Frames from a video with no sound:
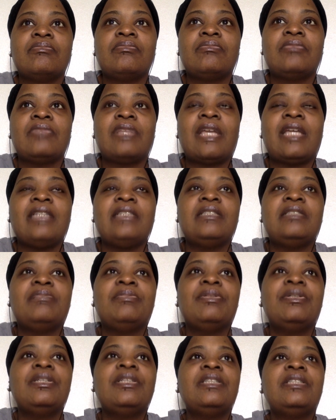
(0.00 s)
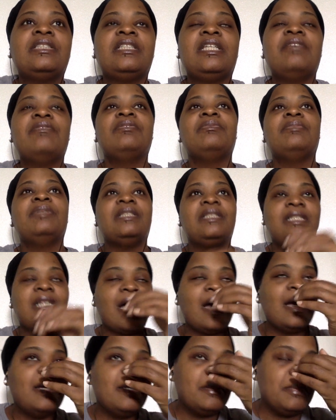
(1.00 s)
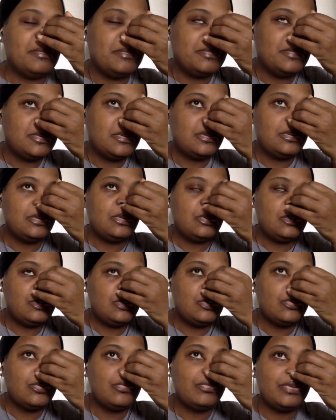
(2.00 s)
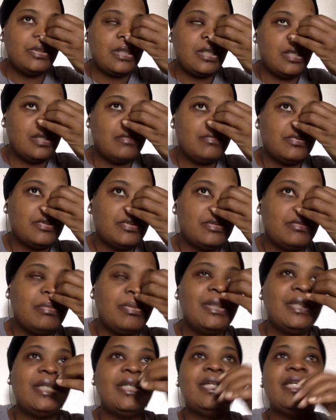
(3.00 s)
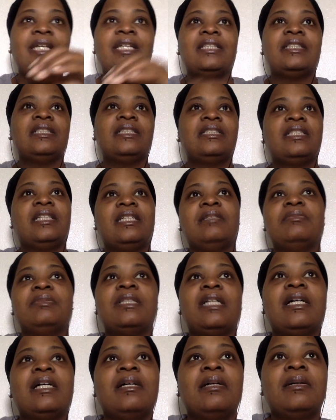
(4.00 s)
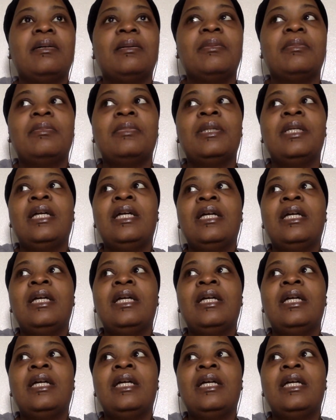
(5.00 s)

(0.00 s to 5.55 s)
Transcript: like spirit is giving me time to recover, but at the same time,